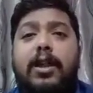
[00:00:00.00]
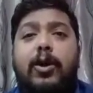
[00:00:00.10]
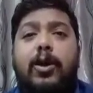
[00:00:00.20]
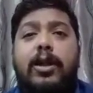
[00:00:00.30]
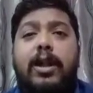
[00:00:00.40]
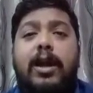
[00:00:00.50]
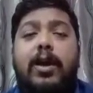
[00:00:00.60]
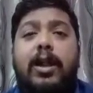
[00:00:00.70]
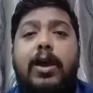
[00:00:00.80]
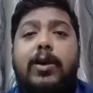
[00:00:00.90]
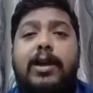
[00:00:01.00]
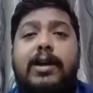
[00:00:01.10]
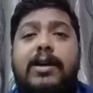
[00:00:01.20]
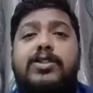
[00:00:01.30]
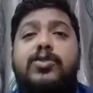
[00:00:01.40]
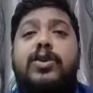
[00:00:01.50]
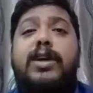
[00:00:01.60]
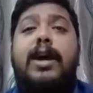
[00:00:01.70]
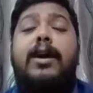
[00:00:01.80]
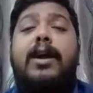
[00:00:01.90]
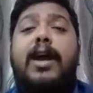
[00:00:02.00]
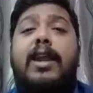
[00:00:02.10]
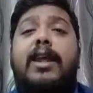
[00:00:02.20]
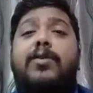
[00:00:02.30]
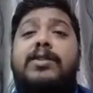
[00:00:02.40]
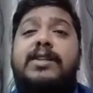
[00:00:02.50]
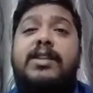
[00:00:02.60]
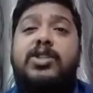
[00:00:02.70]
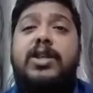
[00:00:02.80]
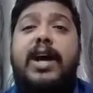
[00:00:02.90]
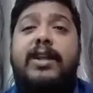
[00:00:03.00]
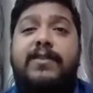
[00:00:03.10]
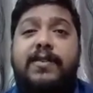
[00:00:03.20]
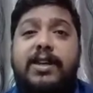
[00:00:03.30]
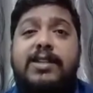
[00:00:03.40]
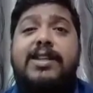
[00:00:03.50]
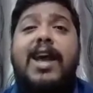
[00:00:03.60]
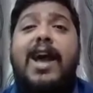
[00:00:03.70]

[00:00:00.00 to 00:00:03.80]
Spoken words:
allowing us to carry out essential activities